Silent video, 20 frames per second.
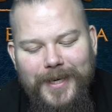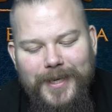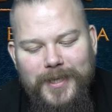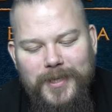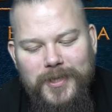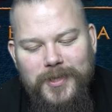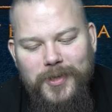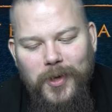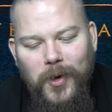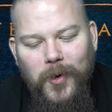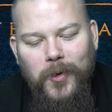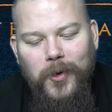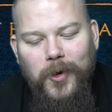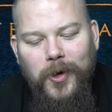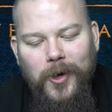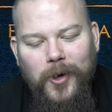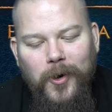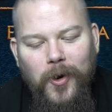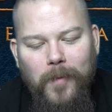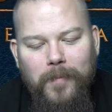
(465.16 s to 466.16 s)
So
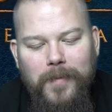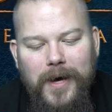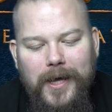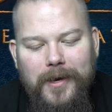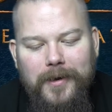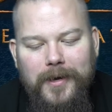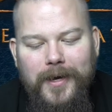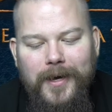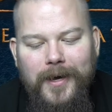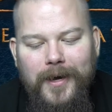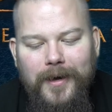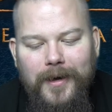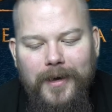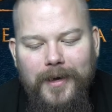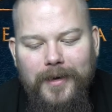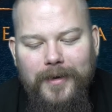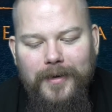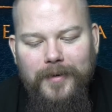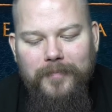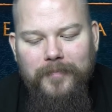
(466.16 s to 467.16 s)
good in combat.
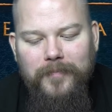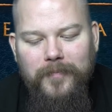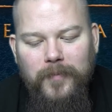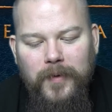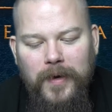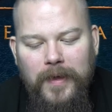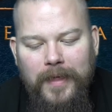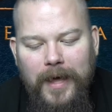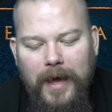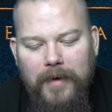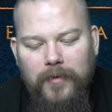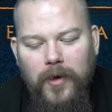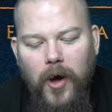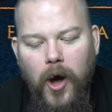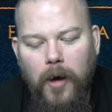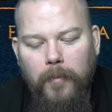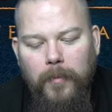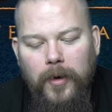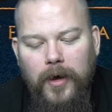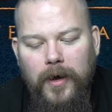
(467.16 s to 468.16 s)
With heavy
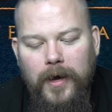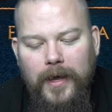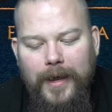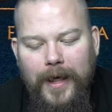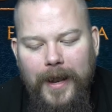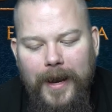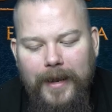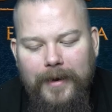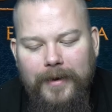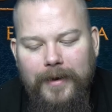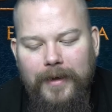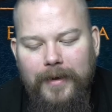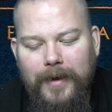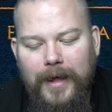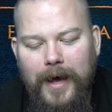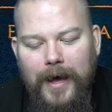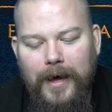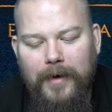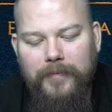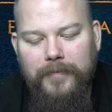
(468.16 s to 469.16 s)
armor and a hand and a
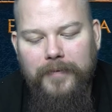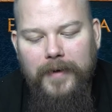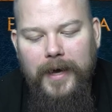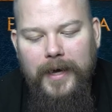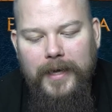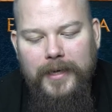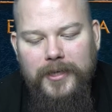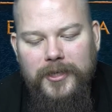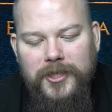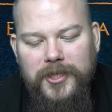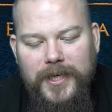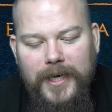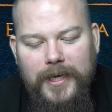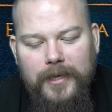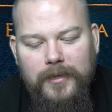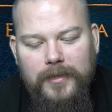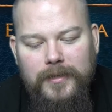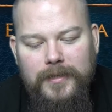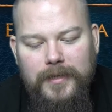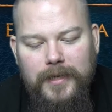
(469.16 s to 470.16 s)
half and
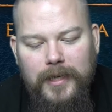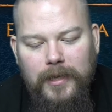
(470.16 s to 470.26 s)
shield,